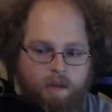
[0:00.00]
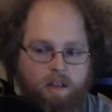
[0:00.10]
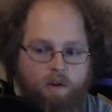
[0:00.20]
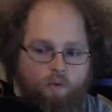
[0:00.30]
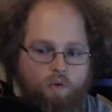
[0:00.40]
I'll
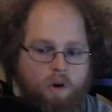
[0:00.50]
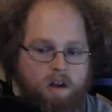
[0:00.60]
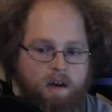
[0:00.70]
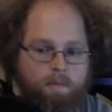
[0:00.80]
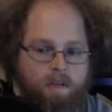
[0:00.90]
like
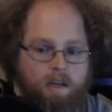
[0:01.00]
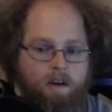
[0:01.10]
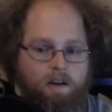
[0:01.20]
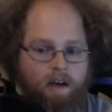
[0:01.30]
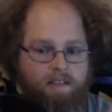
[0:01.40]
run up to
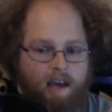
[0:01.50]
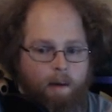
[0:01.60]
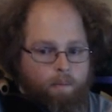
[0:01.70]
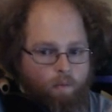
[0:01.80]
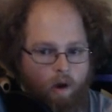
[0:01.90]
here and I'll
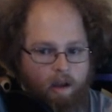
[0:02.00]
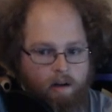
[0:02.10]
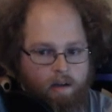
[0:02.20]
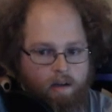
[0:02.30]
tap right